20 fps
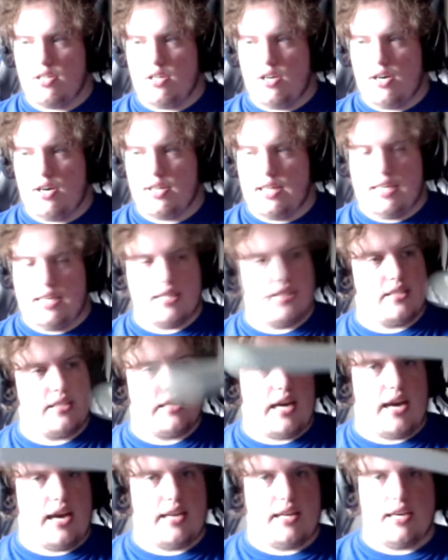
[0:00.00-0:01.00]
on the
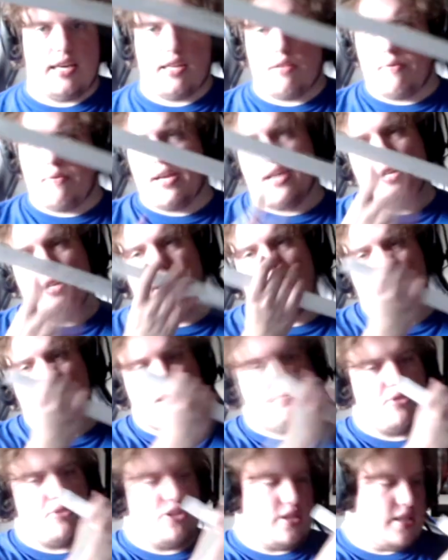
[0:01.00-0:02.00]
inside here that we are not
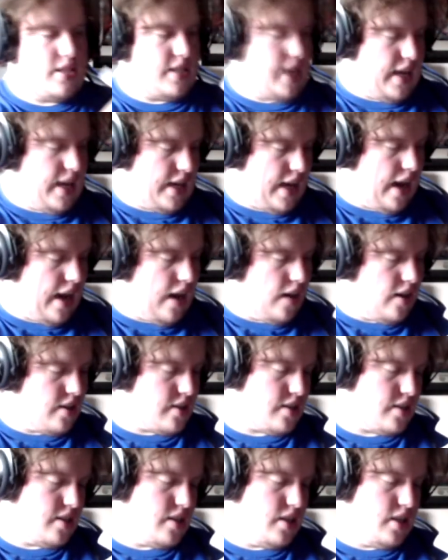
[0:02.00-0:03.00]
supposed to take
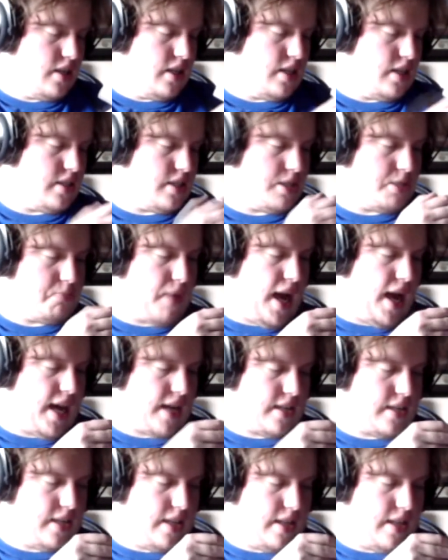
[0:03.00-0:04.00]
out. It's
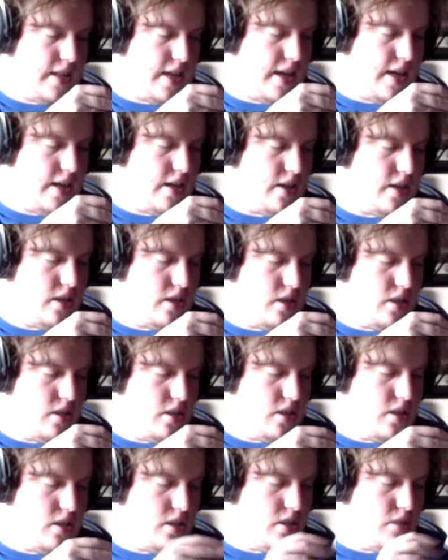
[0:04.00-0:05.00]
packed in there
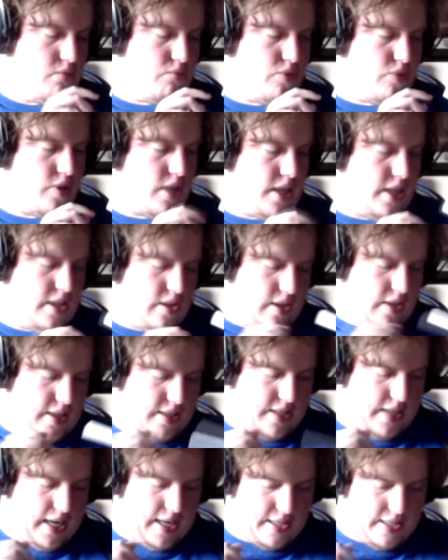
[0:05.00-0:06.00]
pretty darn
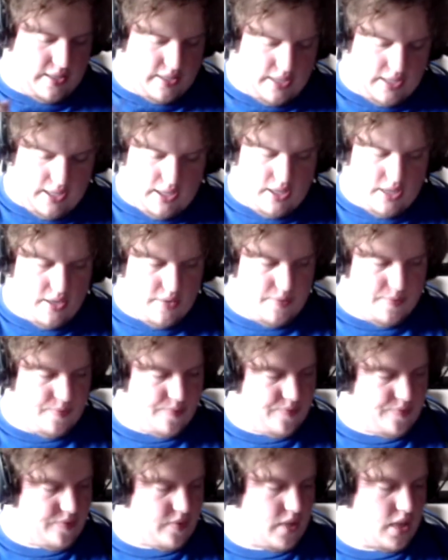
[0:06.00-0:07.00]
tightly.
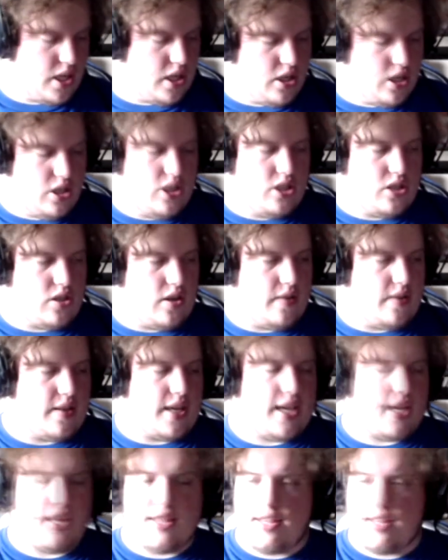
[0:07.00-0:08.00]
So I'm
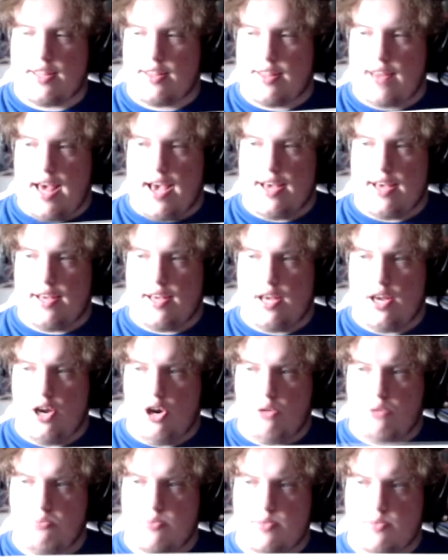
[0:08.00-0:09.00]
thinking that
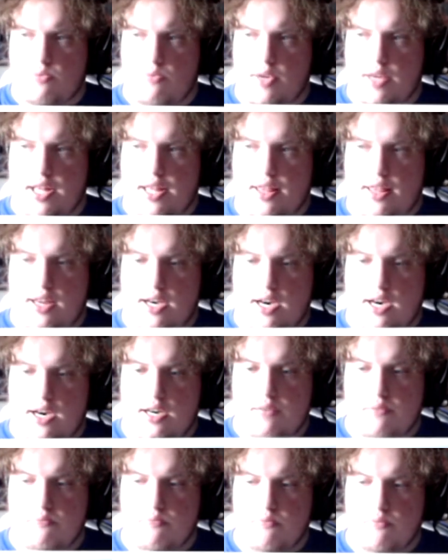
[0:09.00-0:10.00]
helps with
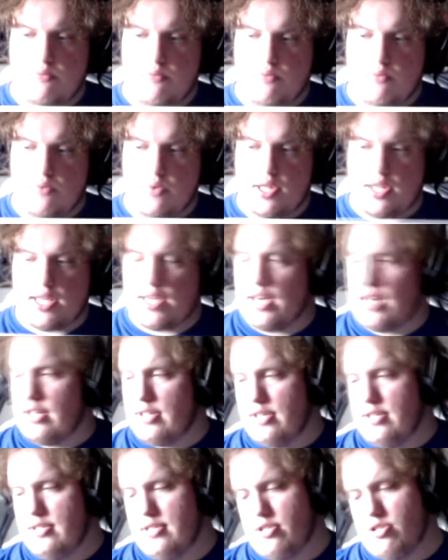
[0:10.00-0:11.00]
the
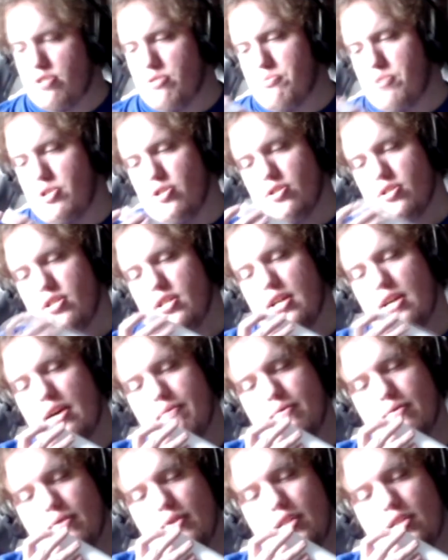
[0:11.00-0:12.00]
color distribution,
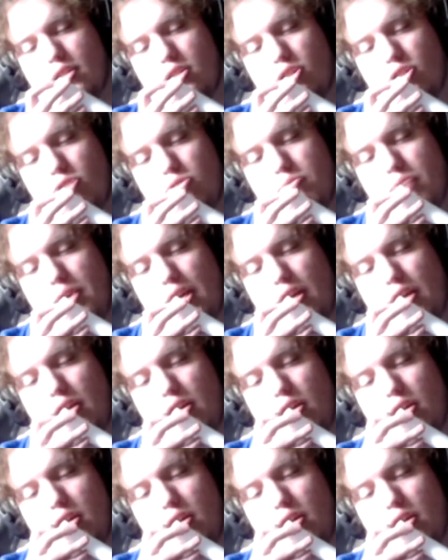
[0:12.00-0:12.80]
I'm assuming.